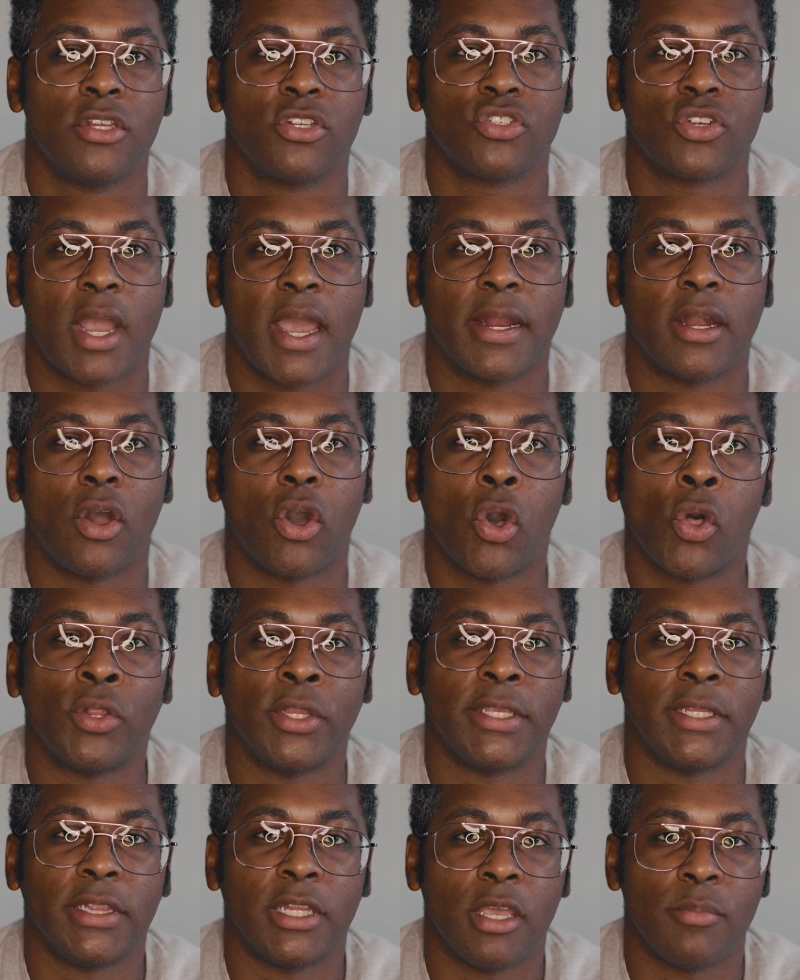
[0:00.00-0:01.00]
try to
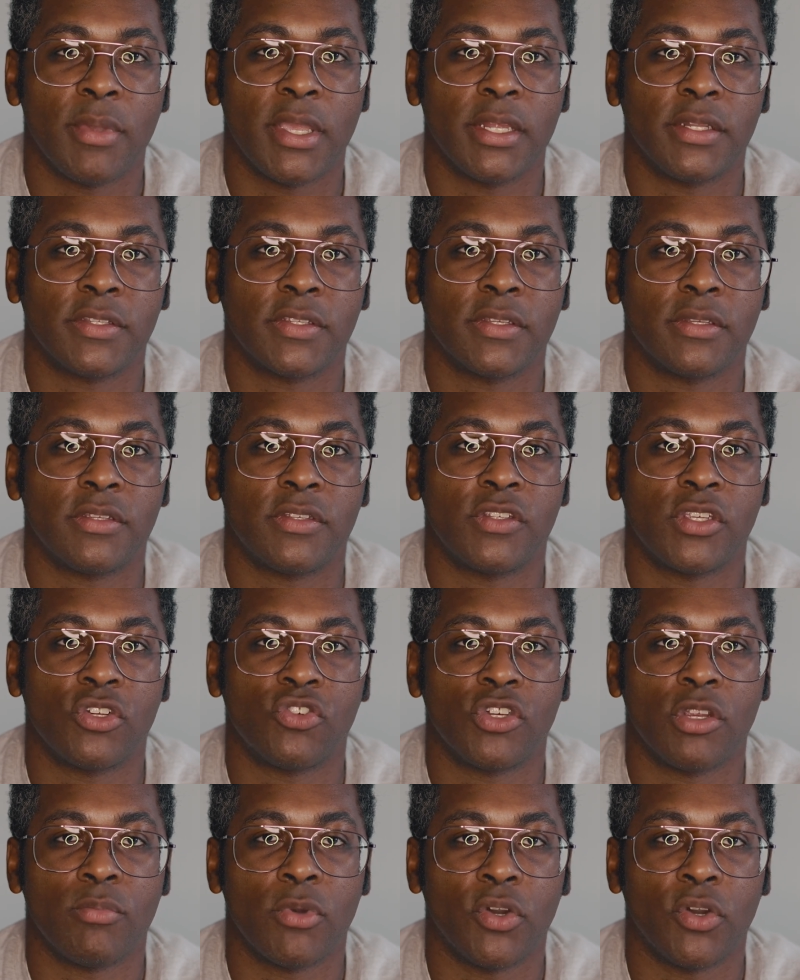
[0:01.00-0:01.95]
only limit Sentry